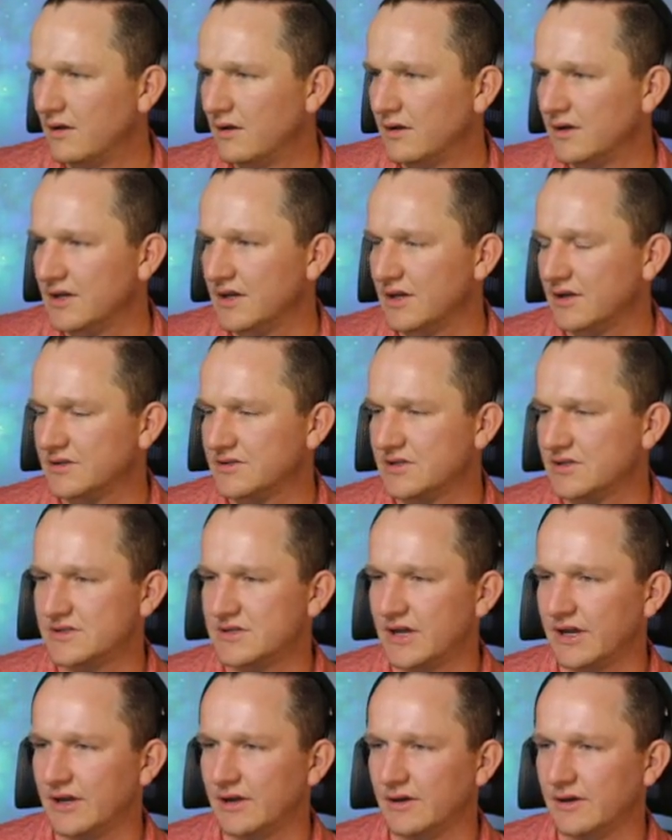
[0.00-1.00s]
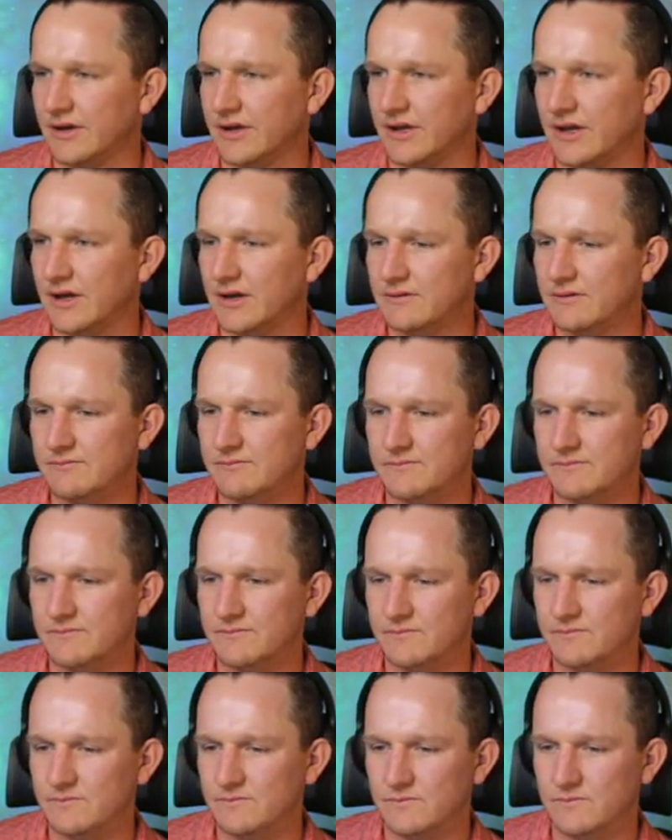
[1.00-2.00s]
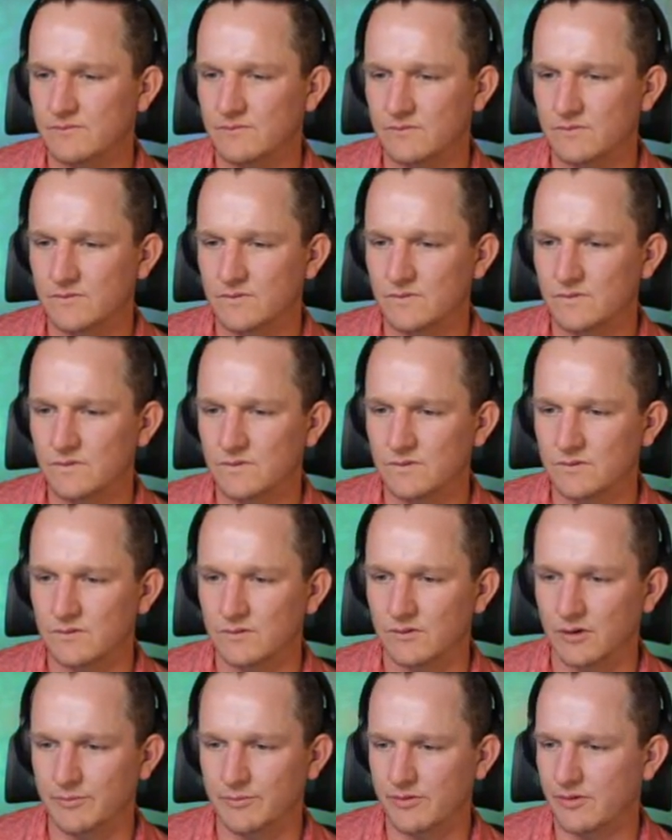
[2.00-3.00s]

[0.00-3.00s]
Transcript: Let's just take a look here. Oops.